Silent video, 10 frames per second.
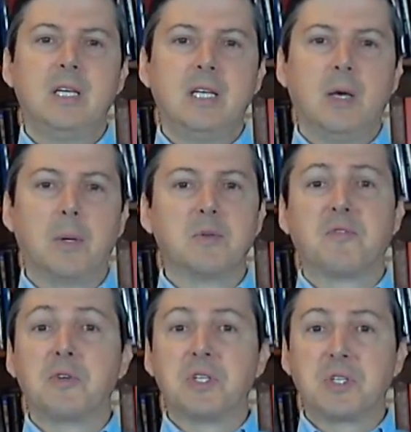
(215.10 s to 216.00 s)
When it was
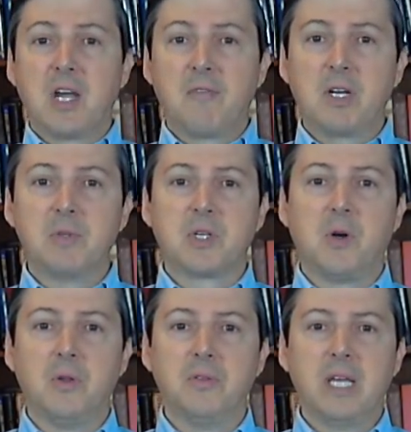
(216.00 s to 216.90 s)
first discovered, it was
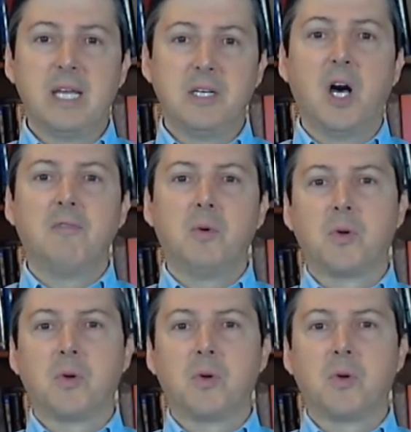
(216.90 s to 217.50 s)
called a novel